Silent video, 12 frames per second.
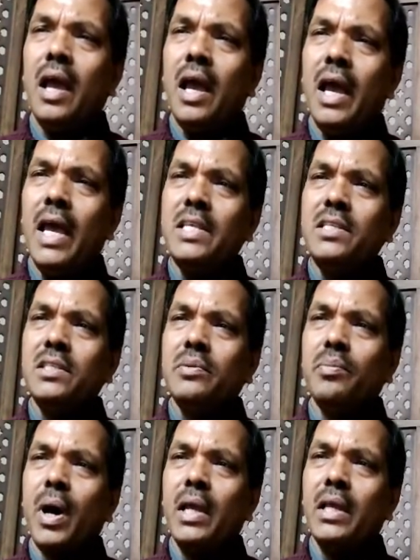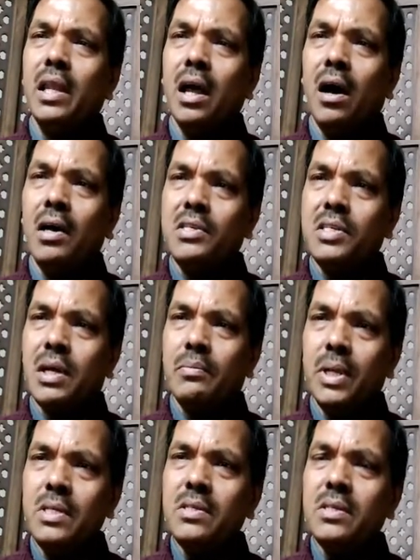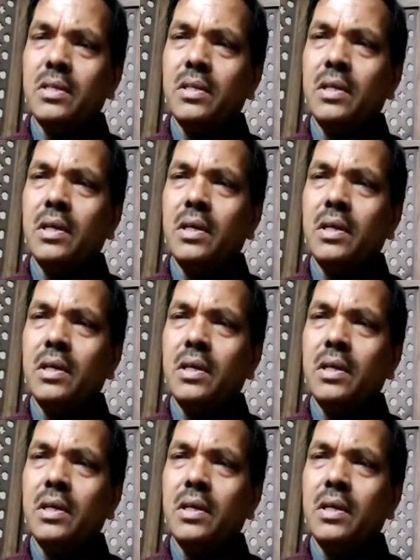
as by law established,